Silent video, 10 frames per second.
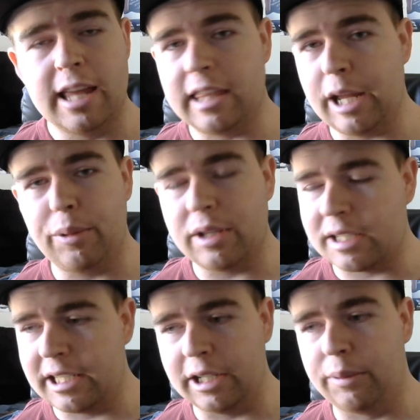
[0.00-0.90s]
they would
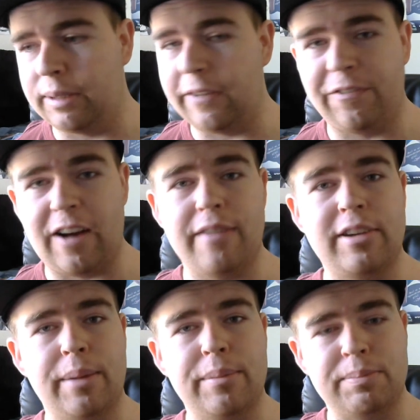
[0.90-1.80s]
still be five
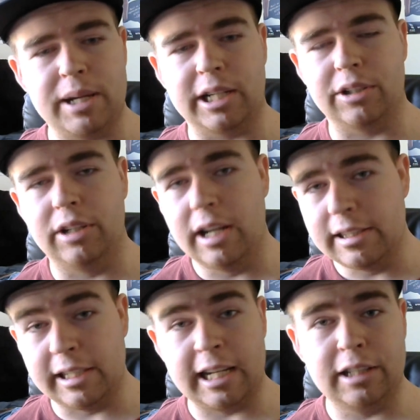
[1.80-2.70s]
times bigger
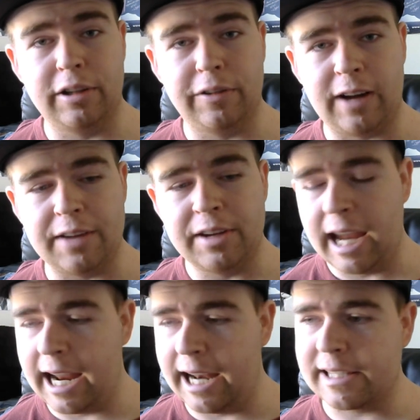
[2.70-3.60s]
than Halo five,
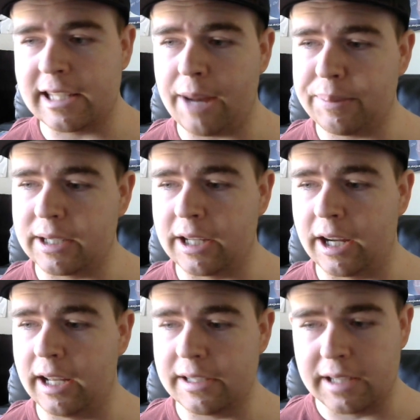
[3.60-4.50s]
and it's not
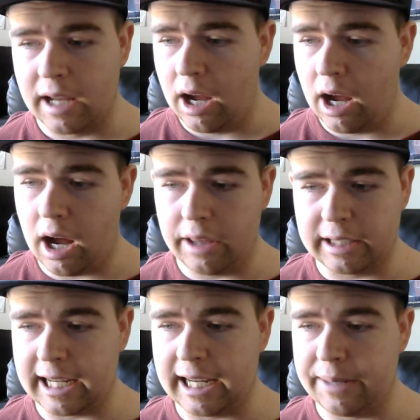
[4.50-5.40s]
because the
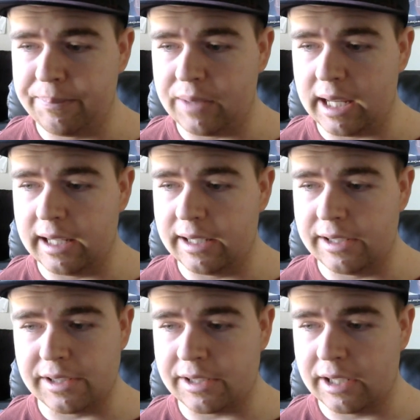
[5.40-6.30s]
game
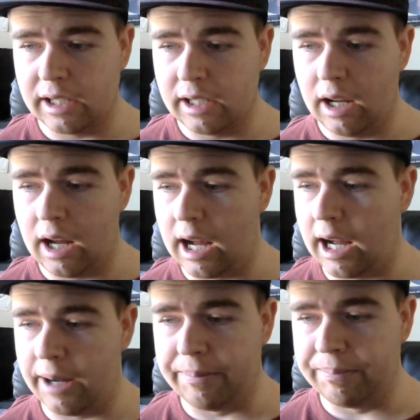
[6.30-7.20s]
is
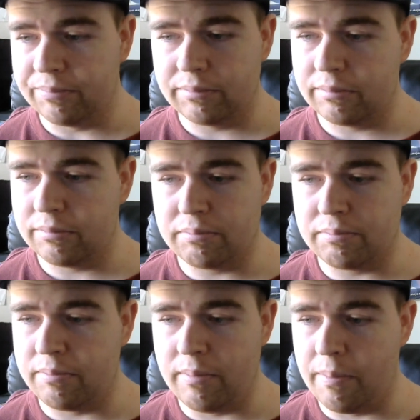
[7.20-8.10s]
um,
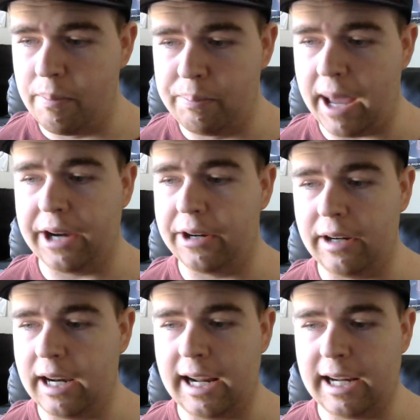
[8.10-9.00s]
better
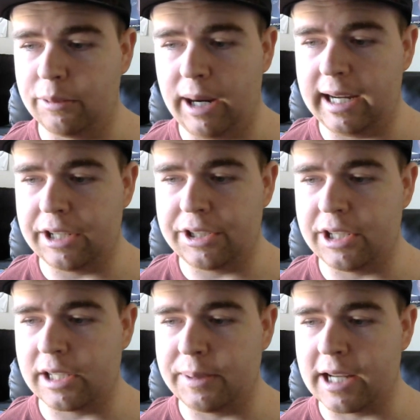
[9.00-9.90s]
in any way. It's
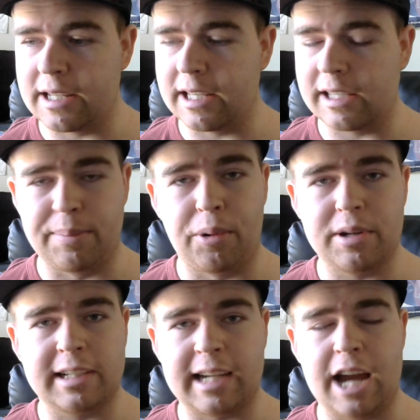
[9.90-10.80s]
just because it
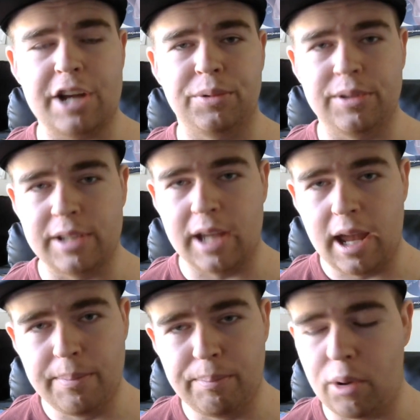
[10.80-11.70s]
supports casuals
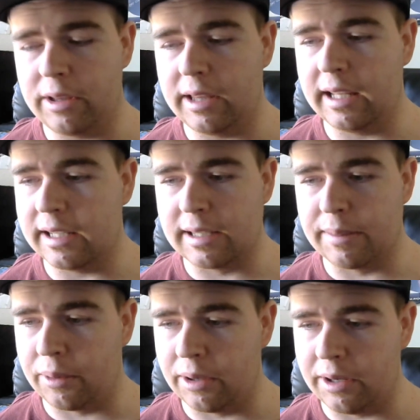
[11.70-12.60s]
more than it
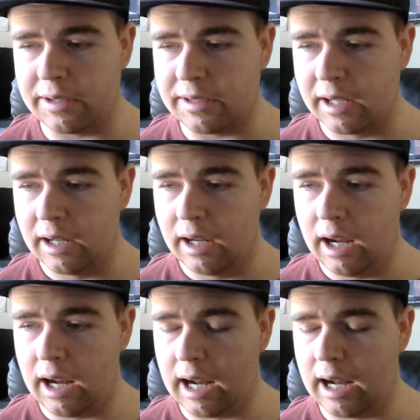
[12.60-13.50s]
supports.
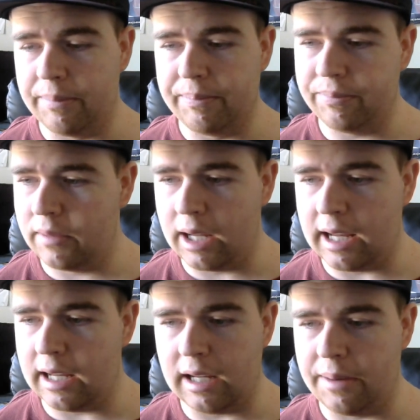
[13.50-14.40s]
Um,
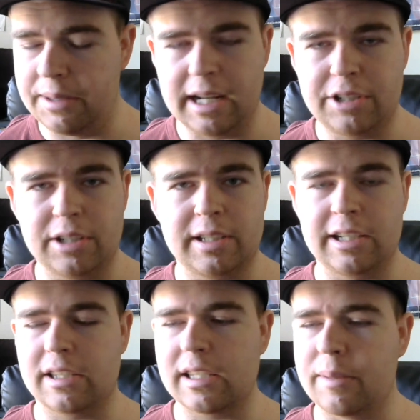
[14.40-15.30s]
I mean, it just it
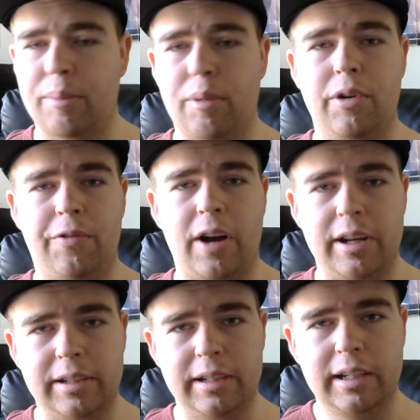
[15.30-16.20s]
doesn't support
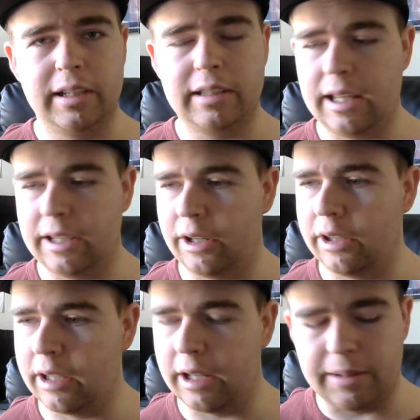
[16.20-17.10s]
fun. The
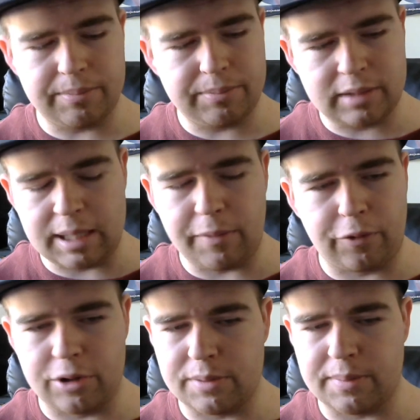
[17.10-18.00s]
the team of
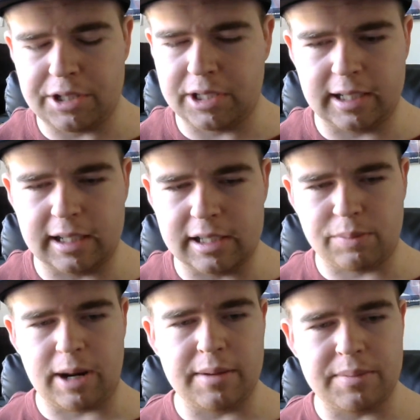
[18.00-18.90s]
fours matching against
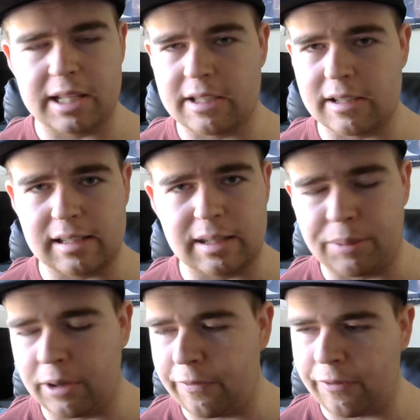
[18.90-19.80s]
randoms. It doesn't
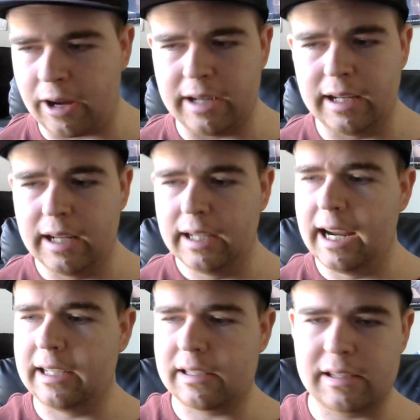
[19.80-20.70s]
support fun.
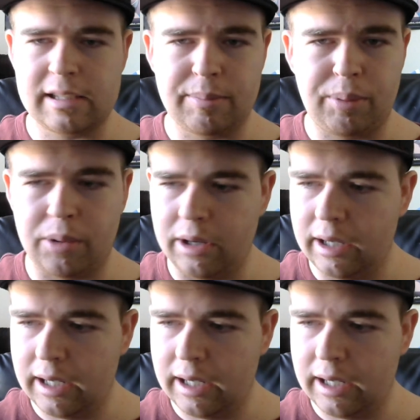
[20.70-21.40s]
It doesn't support